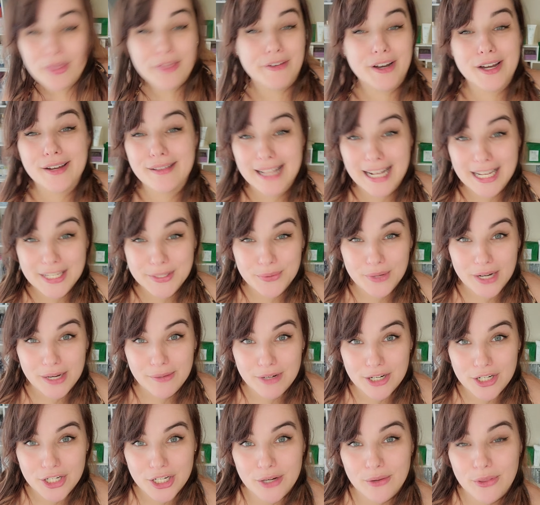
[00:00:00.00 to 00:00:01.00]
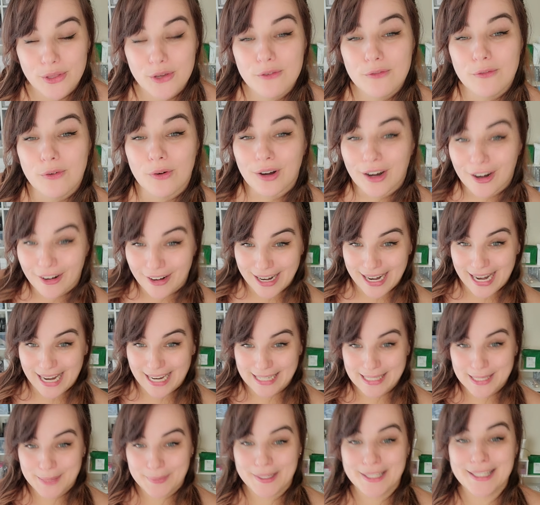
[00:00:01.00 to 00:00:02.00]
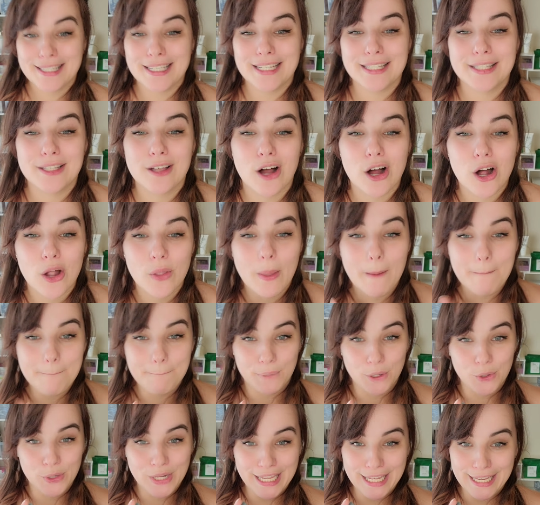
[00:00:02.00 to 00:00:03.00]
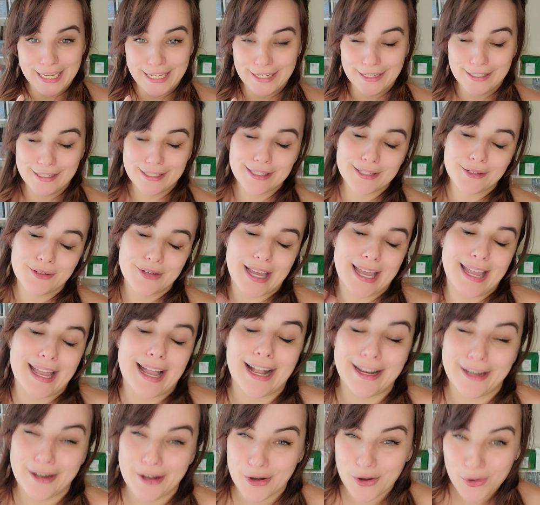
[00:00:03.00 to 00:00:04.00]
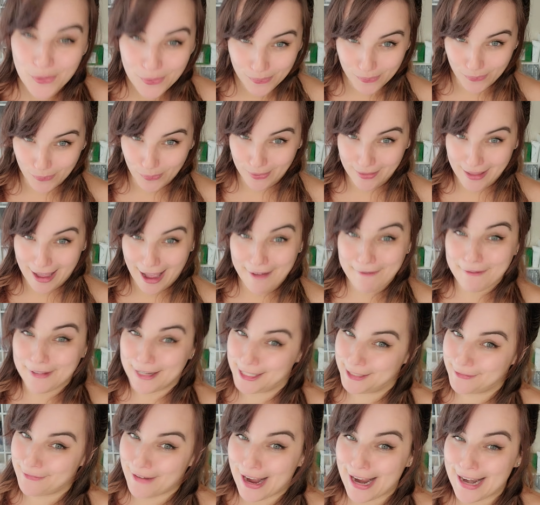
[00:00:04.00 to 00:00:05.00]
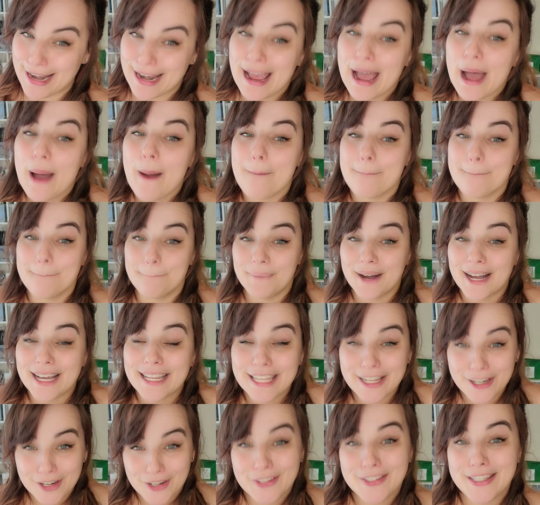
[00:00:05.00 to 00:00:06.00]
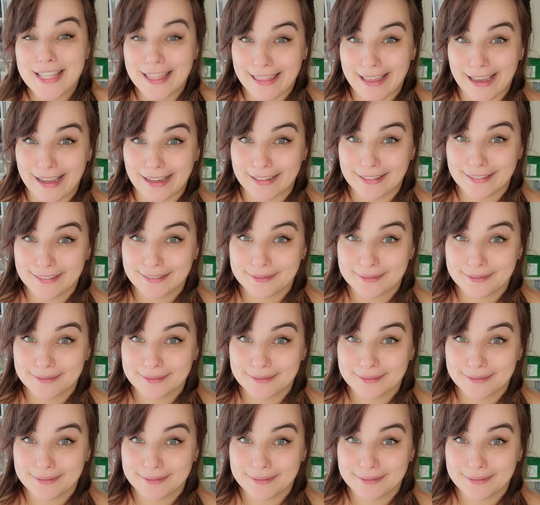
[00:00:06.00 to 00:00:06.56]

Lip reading: the very last one I want to share with you for our enhancements is called Booty Ease. Okay, I know, laugh, it's fine, but here's the thing.